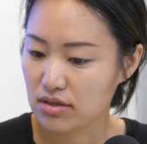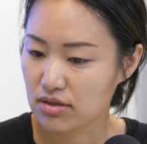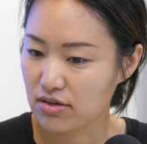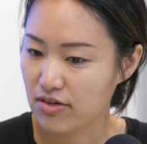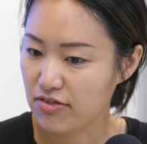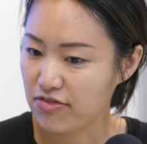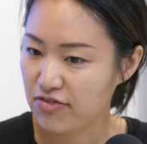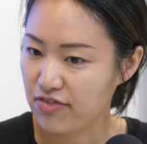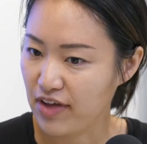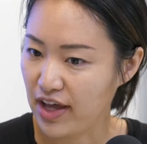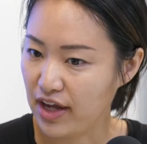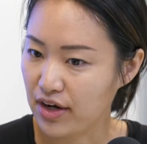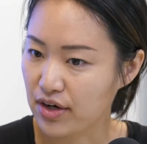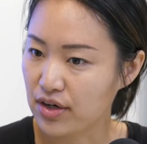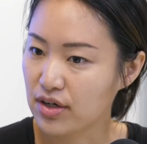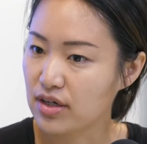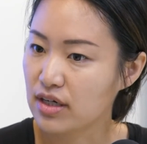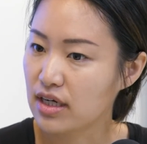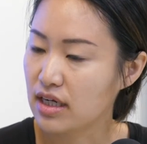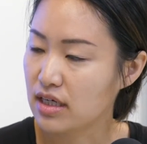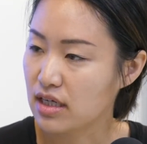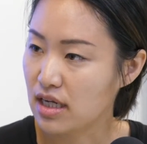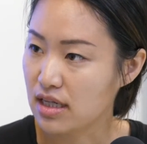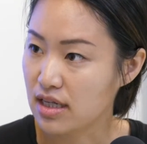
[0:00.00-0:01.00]
fair
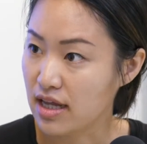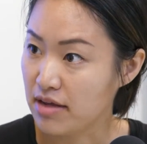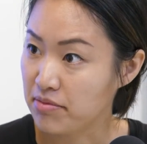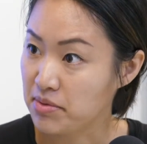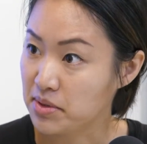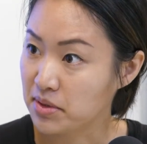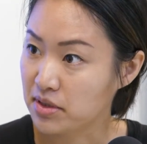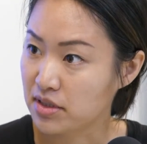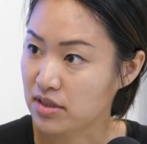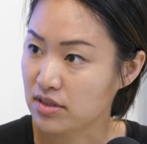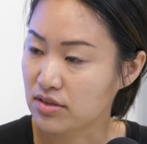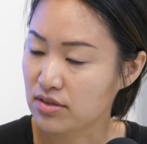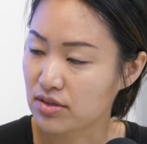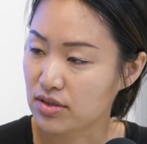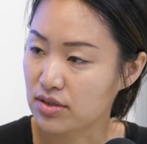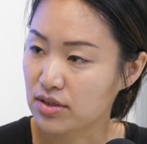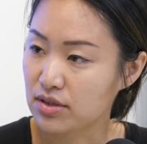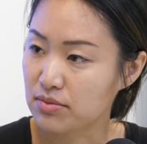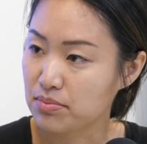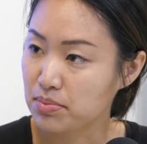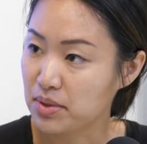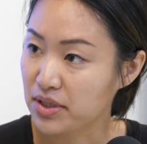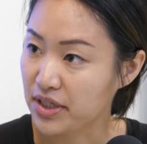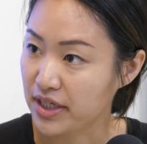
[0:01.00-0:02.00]
and then leveling
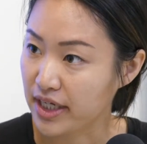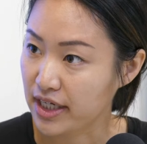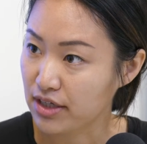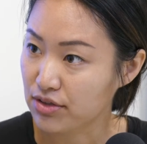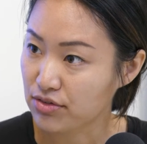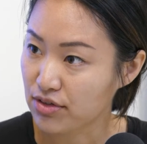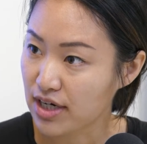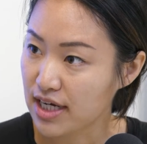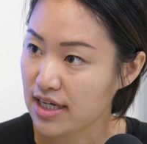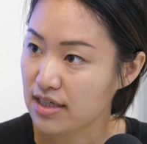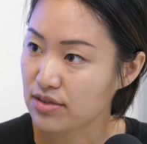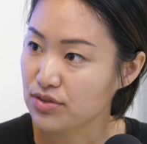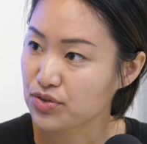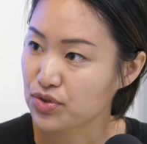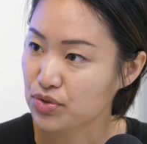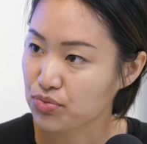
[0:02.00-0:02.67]
the playing ground.